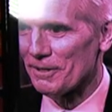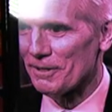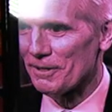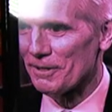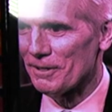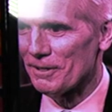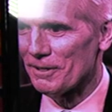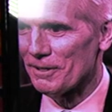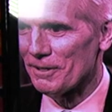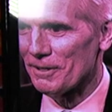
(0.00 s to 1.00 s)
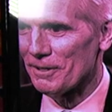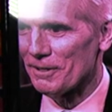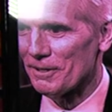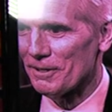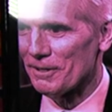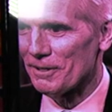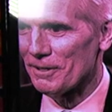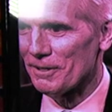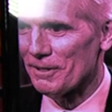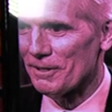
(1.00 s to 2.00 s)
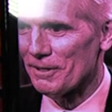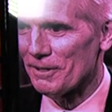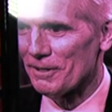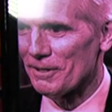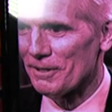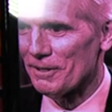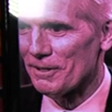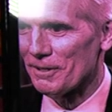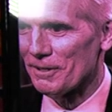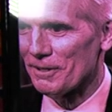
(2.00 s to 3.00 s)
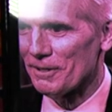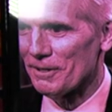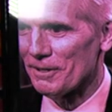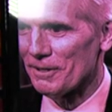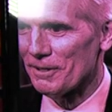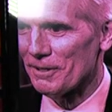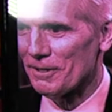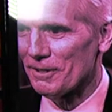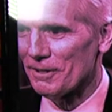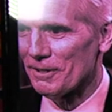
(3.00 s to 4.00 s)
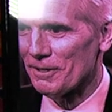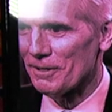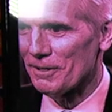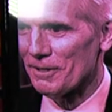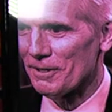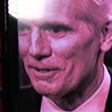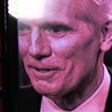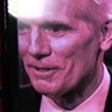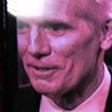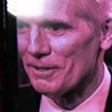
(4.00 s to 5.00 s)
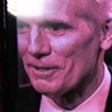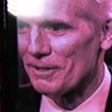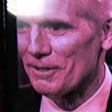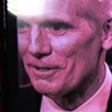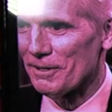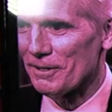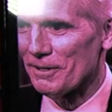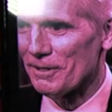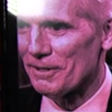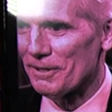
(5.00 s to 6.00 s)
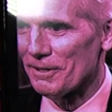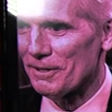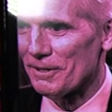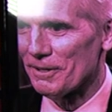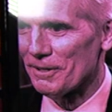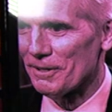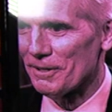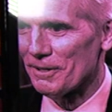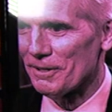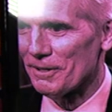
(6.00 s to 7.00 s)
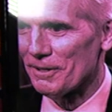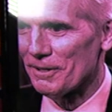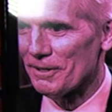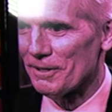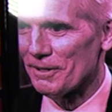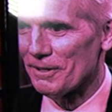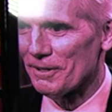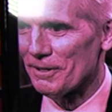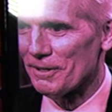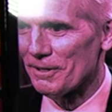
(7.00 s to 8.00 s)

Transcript: The person shown says nothing.